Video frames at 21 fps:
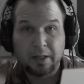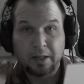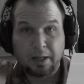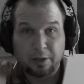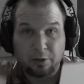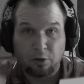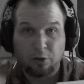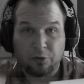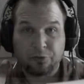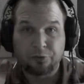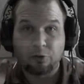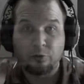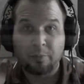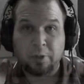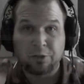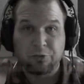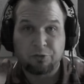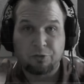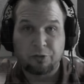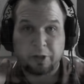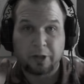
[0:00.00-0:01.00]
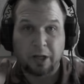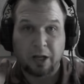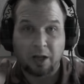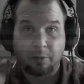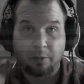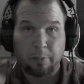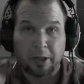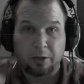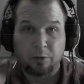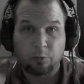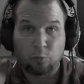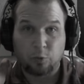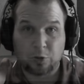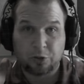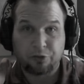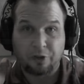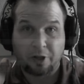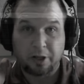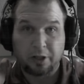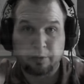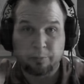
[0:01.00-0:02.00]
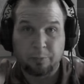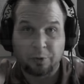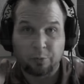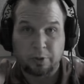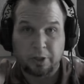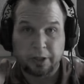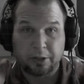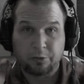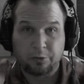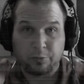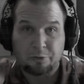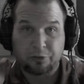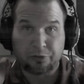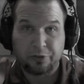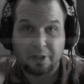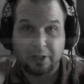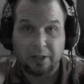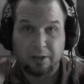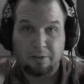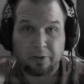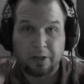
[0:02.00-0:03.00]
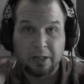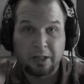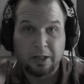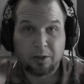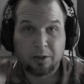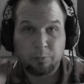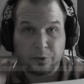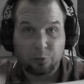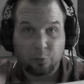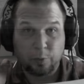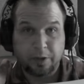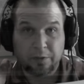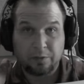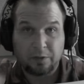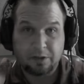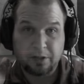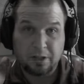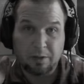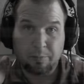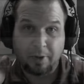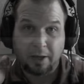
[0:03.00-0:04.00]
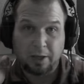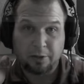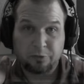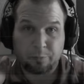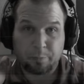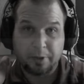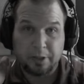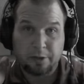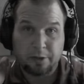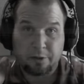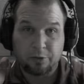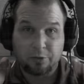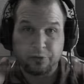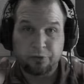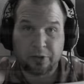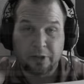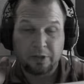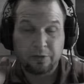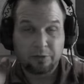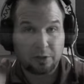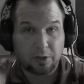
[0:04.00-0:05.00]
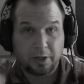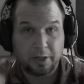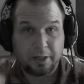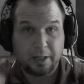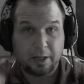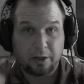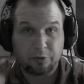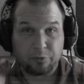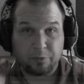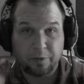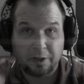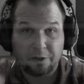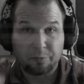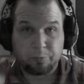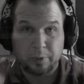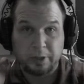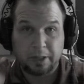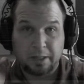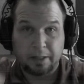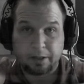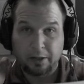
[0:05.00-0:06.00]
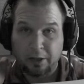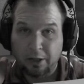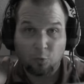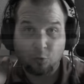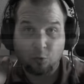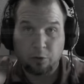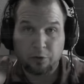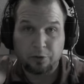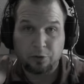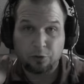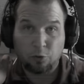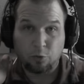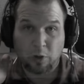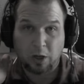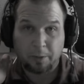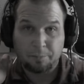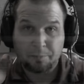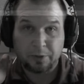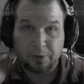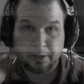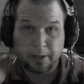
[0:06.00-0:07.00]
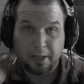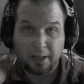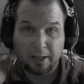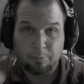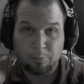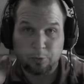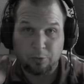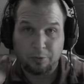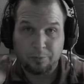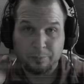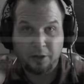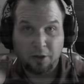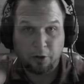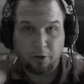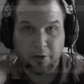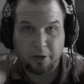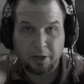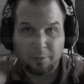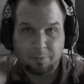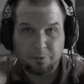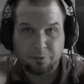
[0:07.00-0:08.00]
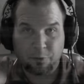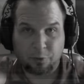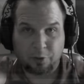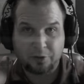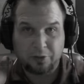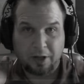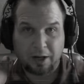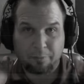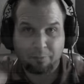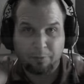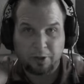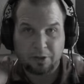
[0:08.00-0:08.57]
and also make sure to comment which item you would like to receive between the DMAS speakers, the Lighthouse faceplate, or the new optic cable. Hurry before time